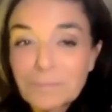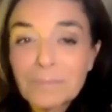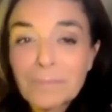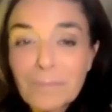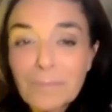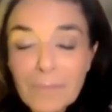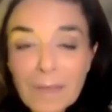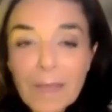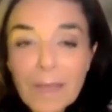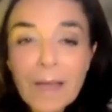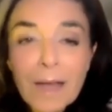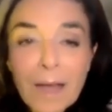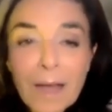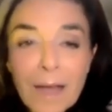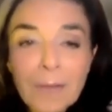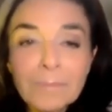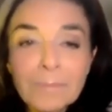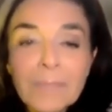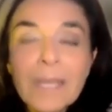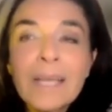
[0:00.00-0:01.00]
okay
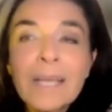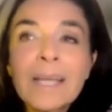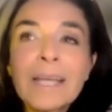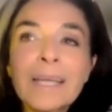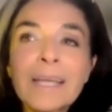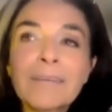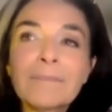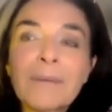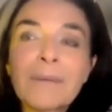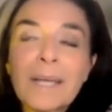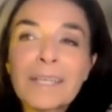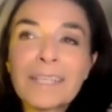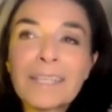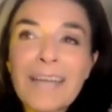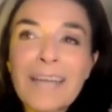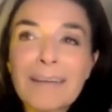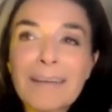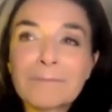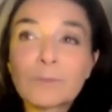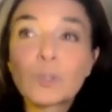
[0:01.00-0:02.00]
um, if i could
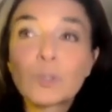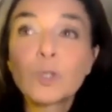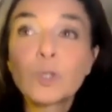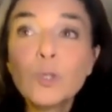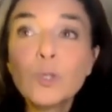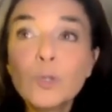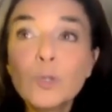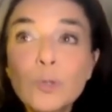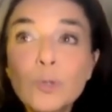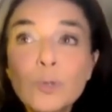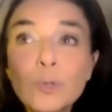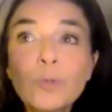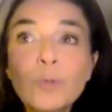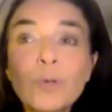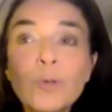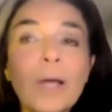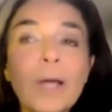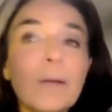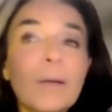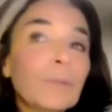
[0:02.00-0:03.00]
have two
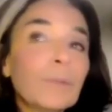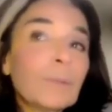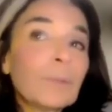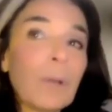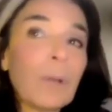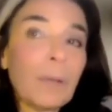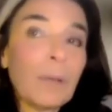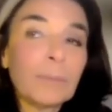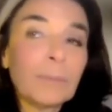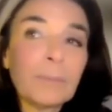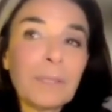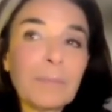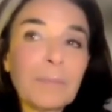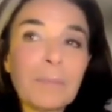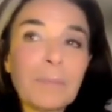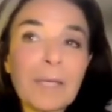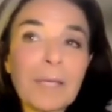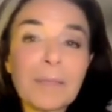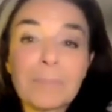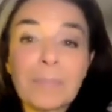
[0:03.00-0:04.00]
i would probably
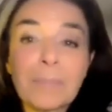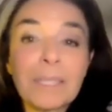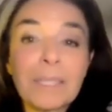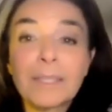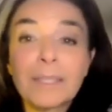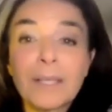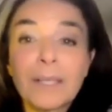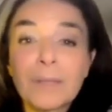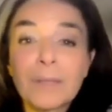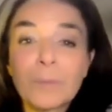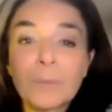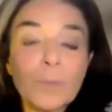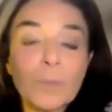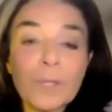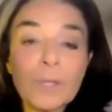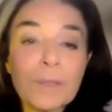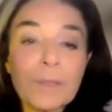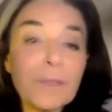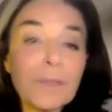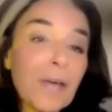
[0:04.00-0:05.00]
pick epitalon
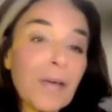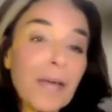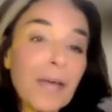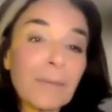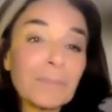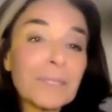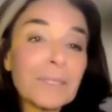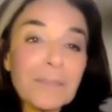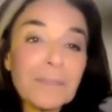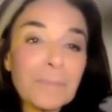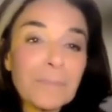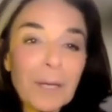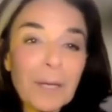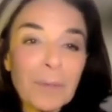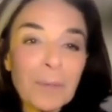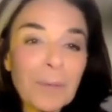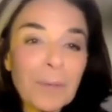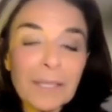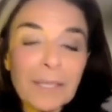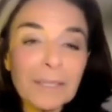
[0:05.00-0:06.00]
with the thymus
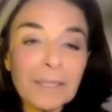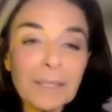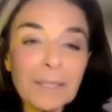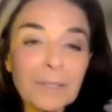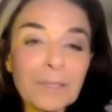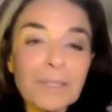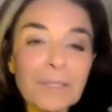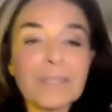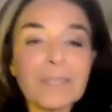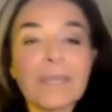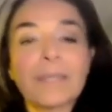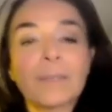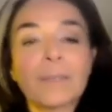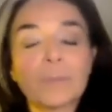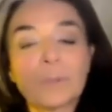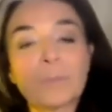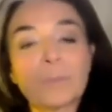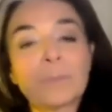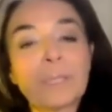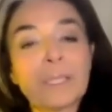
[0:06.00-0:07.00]
bioregulator because then it
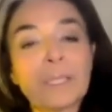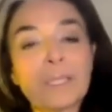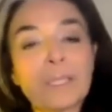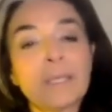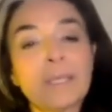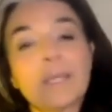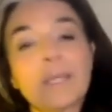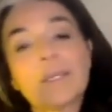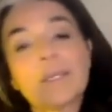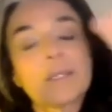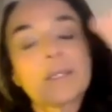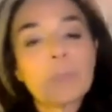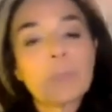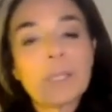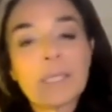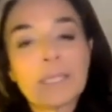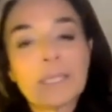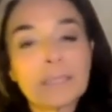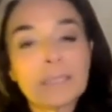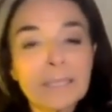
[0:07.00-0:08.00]
would be the
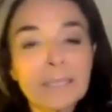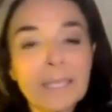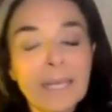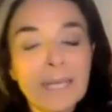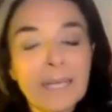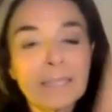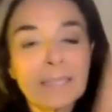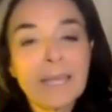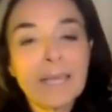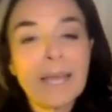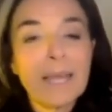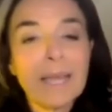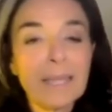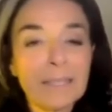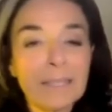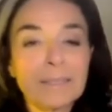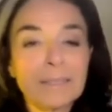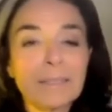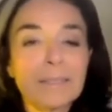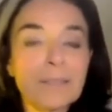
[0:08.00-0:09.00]
pineal gland
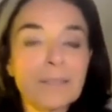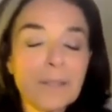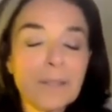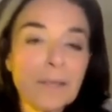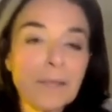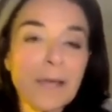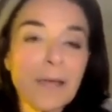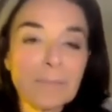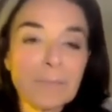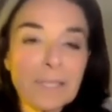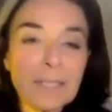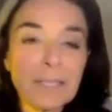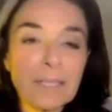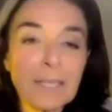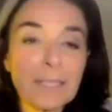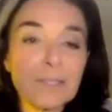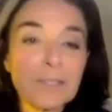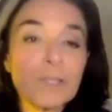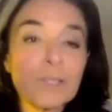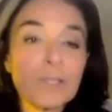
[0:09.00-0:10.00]
and the thymus
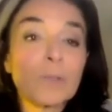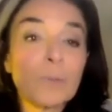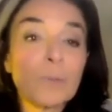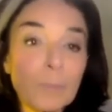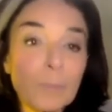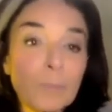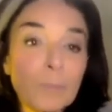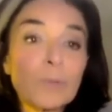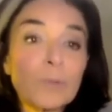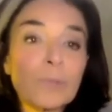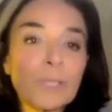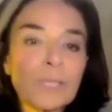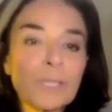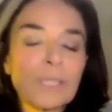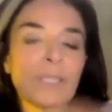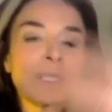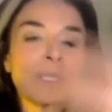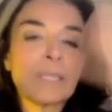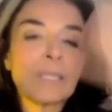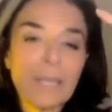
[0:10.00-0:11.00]
gland so
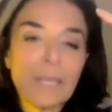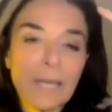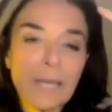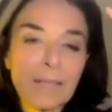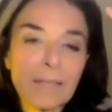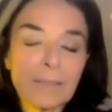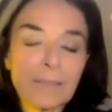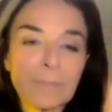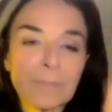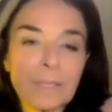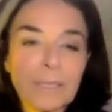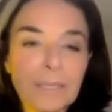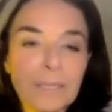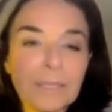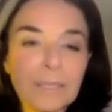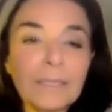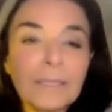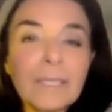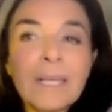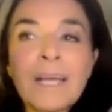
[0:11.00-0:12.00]
immunity and
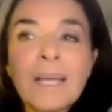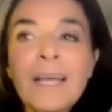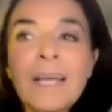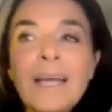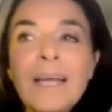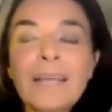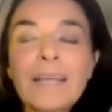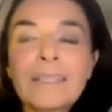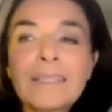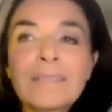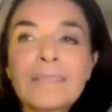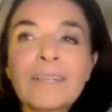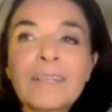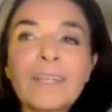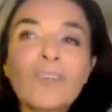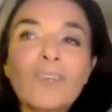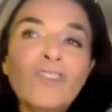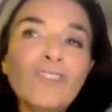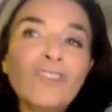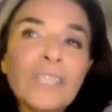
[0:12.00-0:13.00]
pineal and then if i
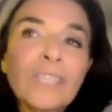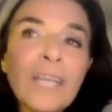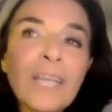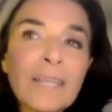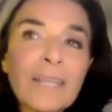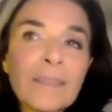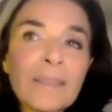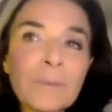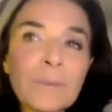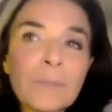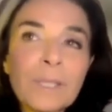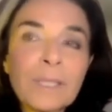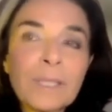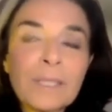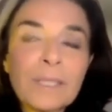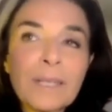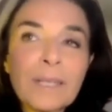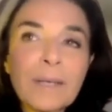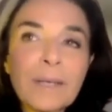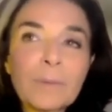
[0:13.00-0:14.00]
only had three
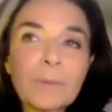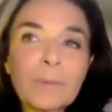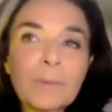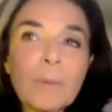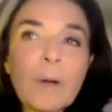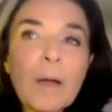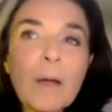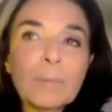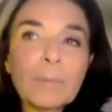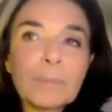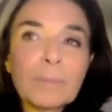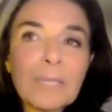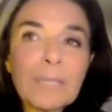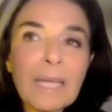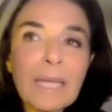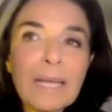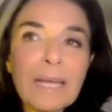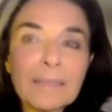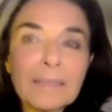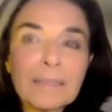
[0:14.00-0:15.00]
then i would probably
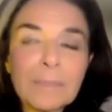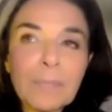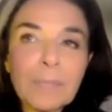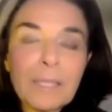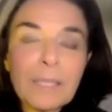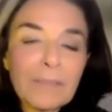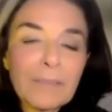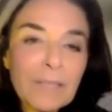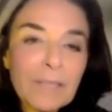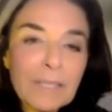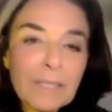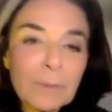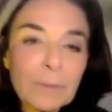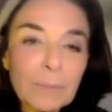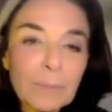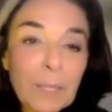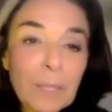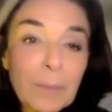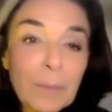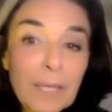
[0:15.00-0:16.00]
add the blood vessel
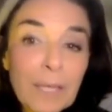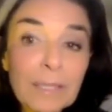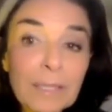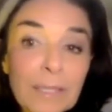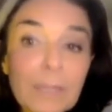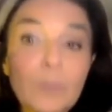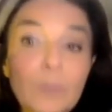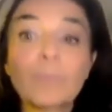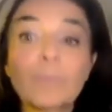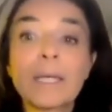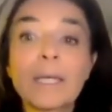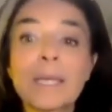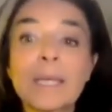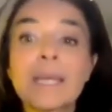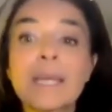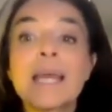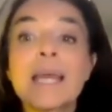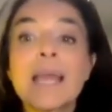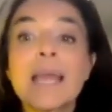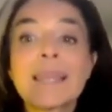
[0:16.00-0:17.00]
bioregulator but
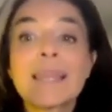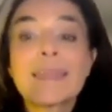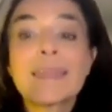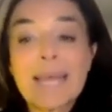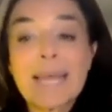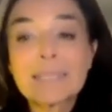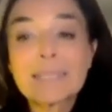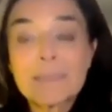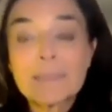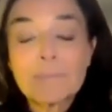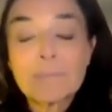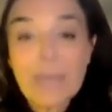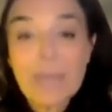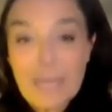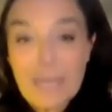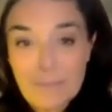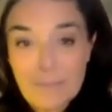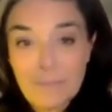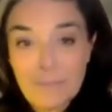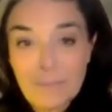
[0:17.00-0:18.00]
that's
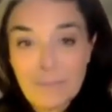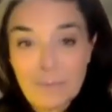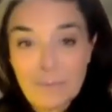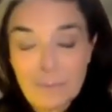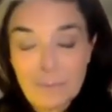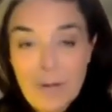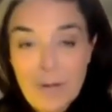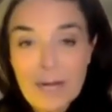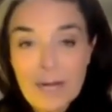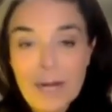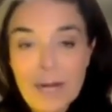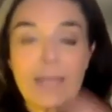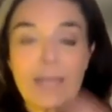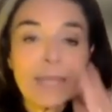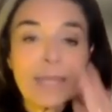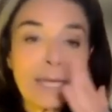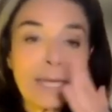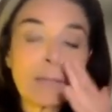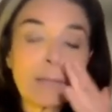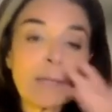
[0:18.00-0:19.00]
me right? I
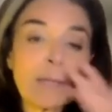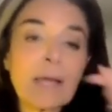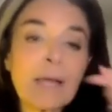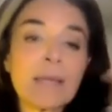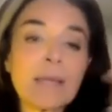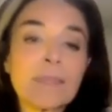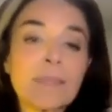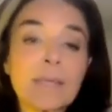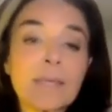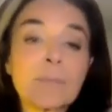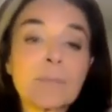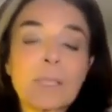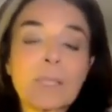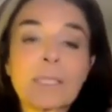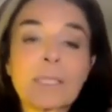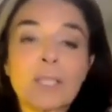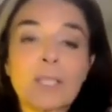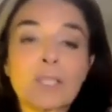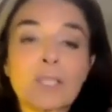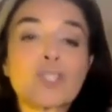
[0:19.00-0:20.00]
think I think
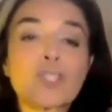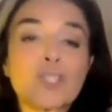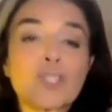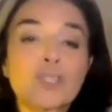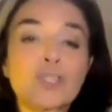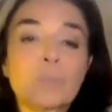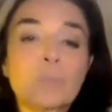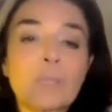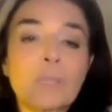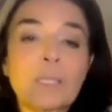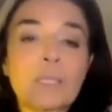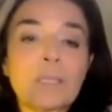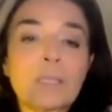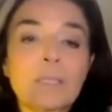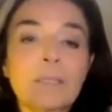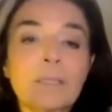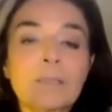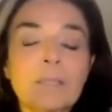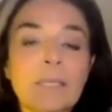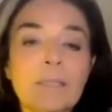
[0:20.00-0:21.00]
Epitalon should
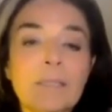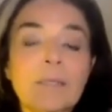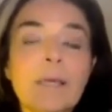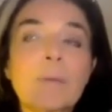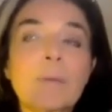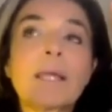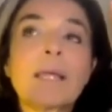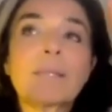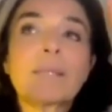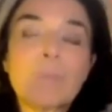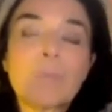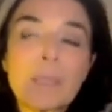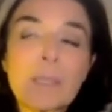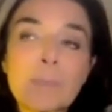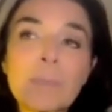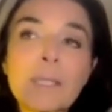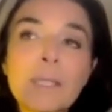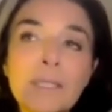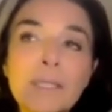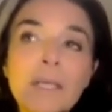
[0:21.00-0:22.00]
be, and
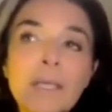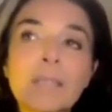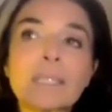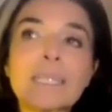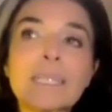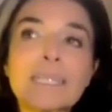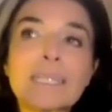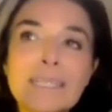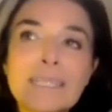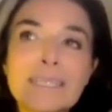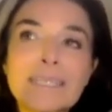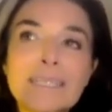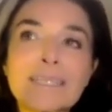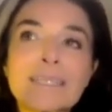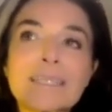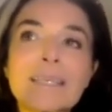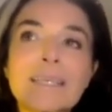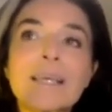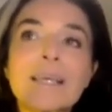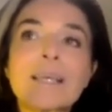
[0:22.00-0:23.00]
Epitalon
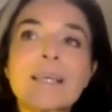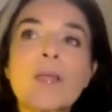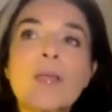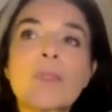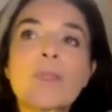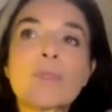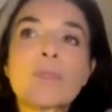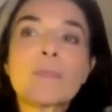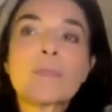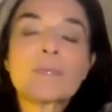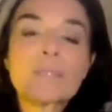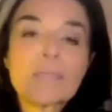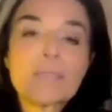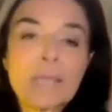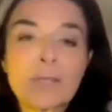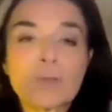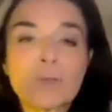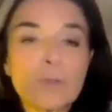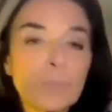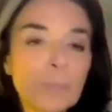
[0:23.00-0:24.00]
is the
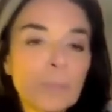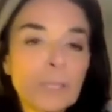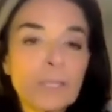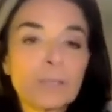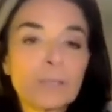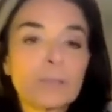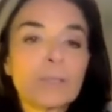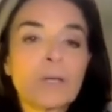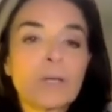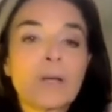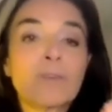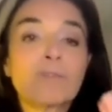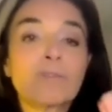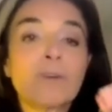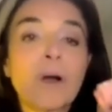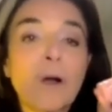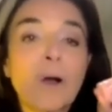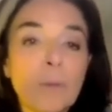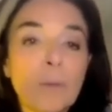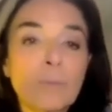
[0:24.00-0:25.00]
central pillar of
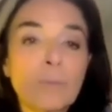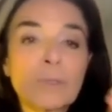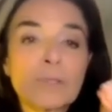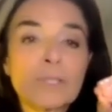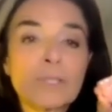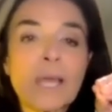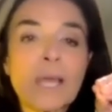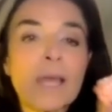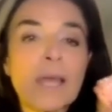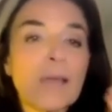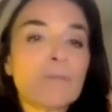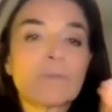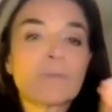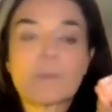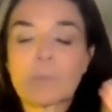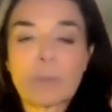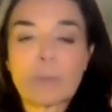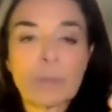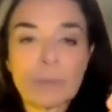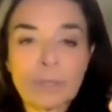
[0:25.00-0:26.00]
almost every
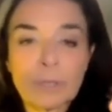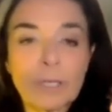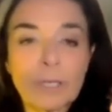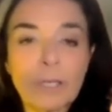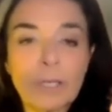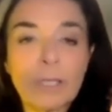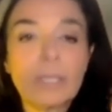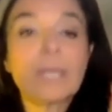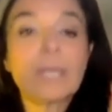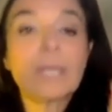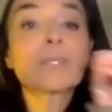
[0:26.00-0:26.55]
protocol,